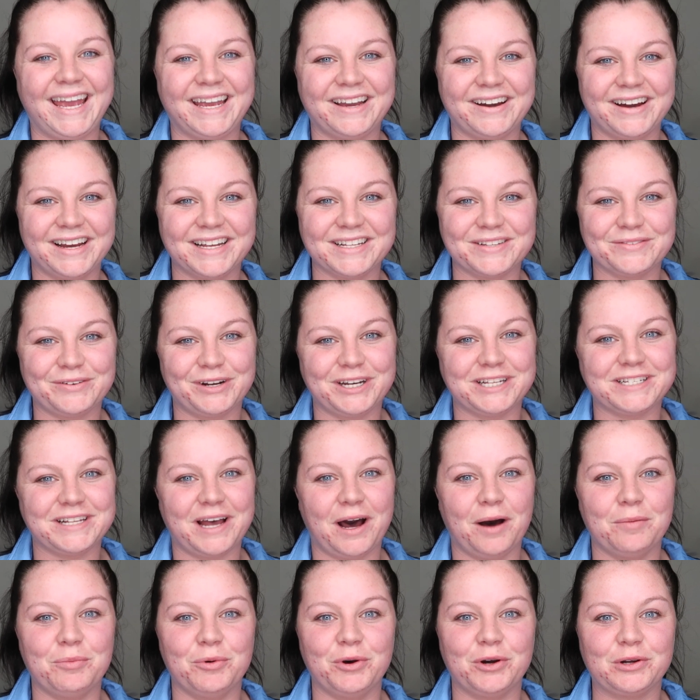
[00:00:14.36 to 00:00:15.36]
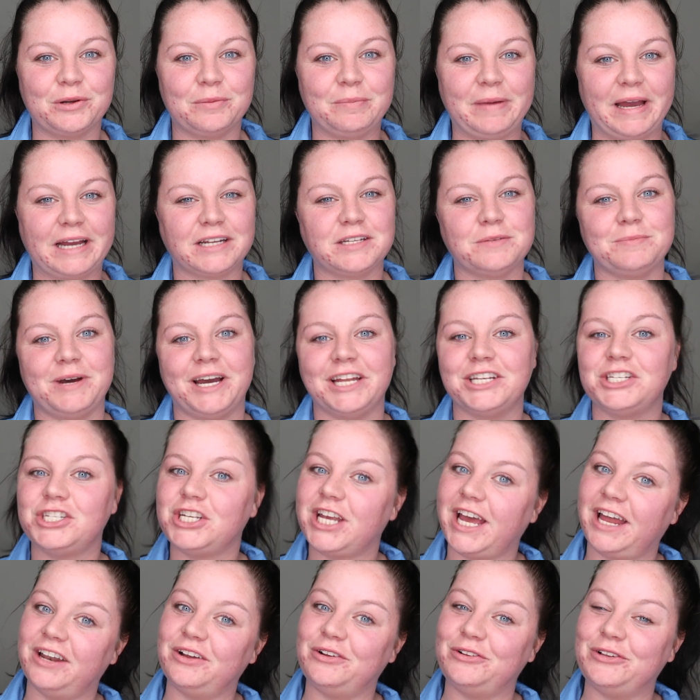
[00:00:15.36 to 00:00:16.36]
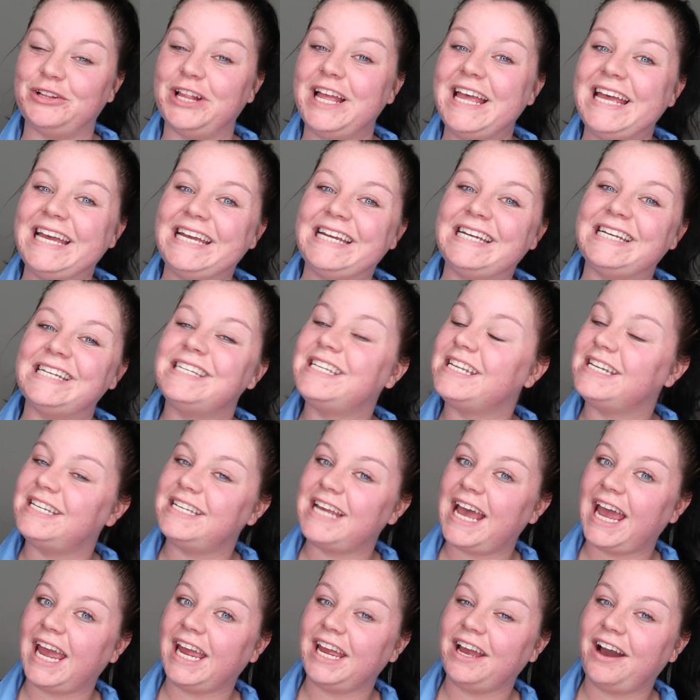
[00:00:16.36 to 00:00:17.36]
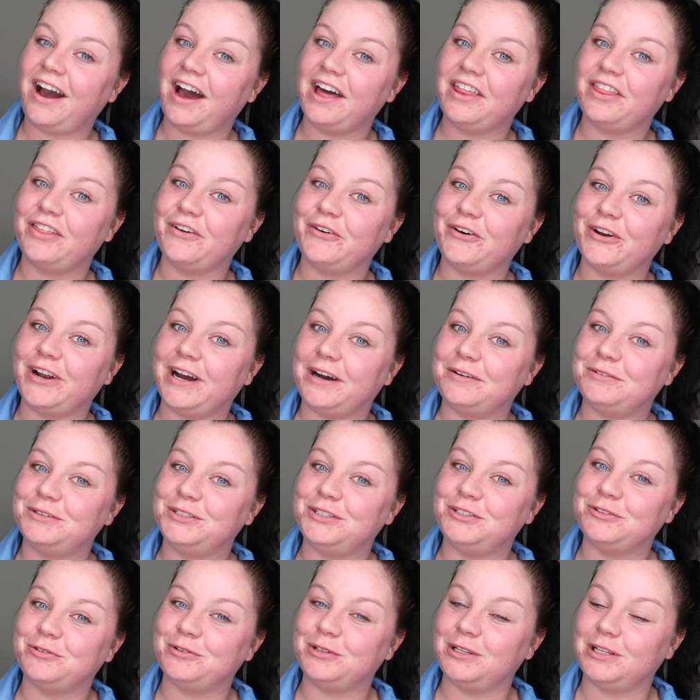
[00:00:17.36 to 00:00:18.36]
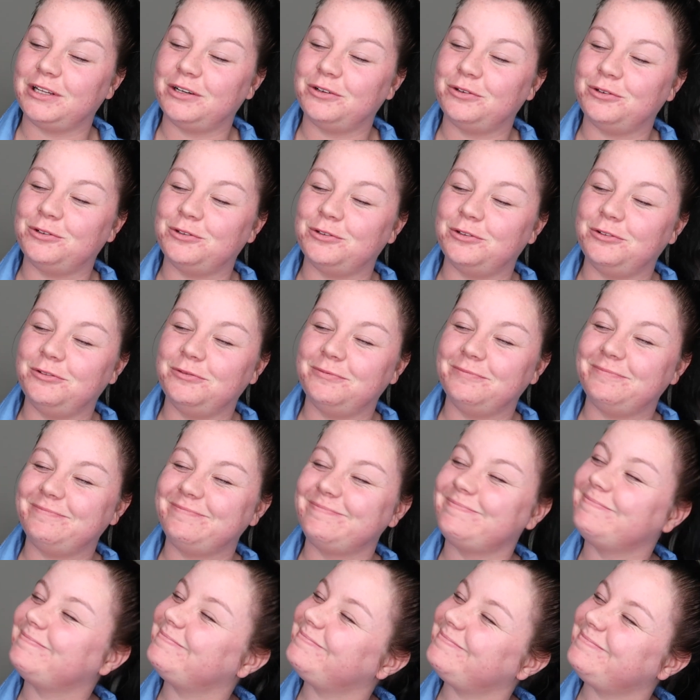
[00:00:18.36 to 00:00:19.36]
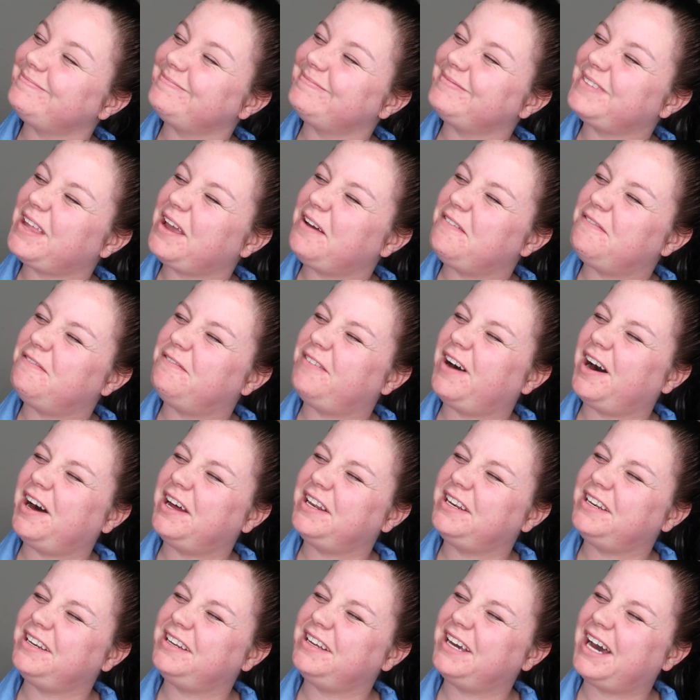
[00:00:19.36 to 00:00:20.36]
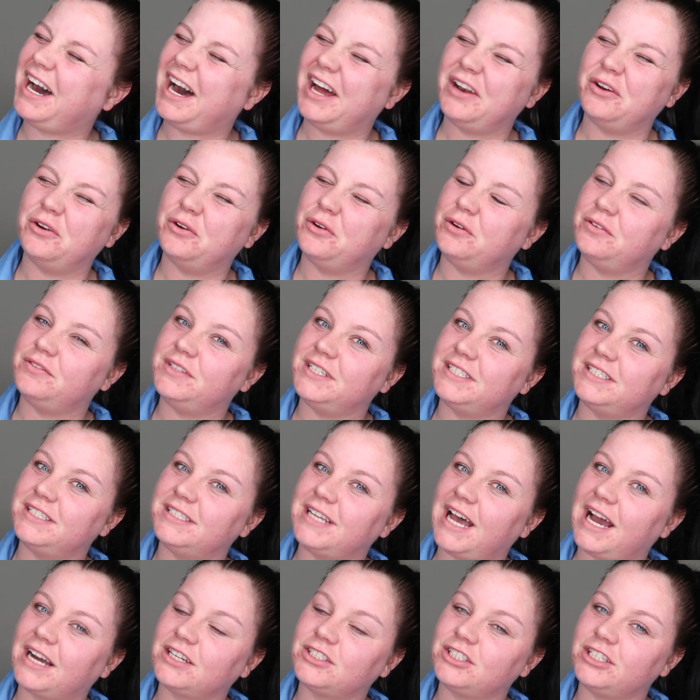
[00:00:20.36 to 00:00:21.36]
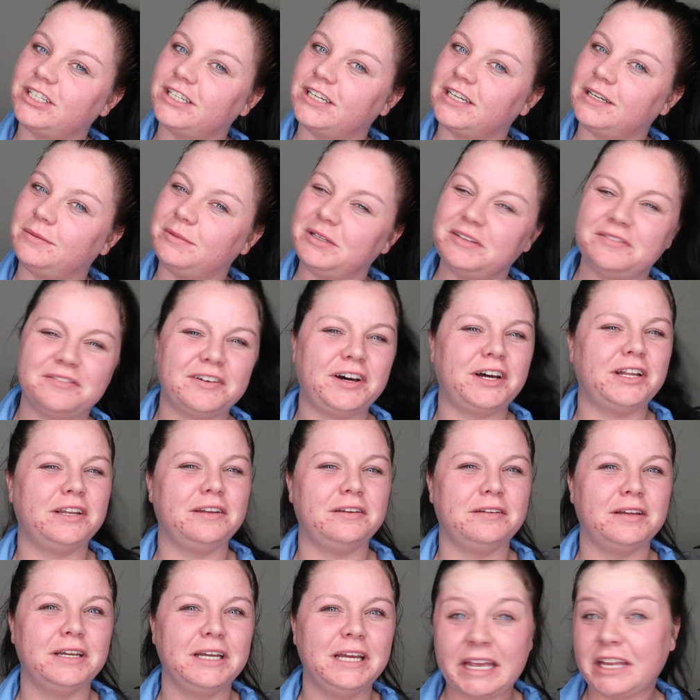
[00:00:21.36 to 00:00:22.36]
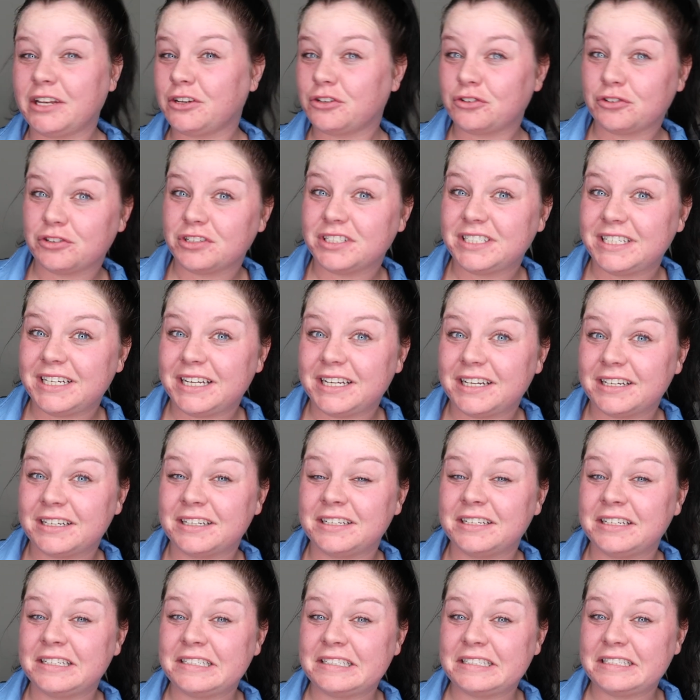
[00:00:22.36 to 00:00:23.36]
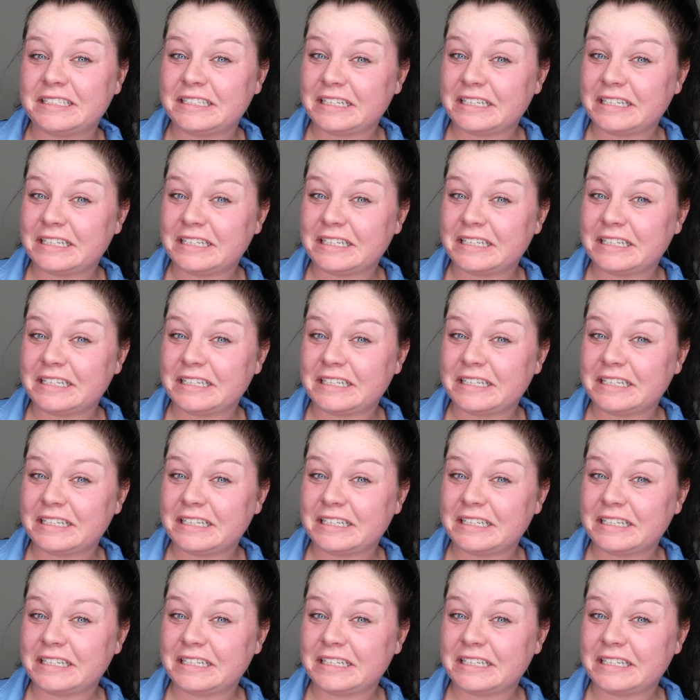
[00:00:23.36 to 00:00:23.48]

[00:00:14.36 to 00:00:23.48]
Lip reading: Hey guys, what is up? Welcome back to my channel. Today I thought I would do a little fun, I don't know if this is actually going to be fun, interesting,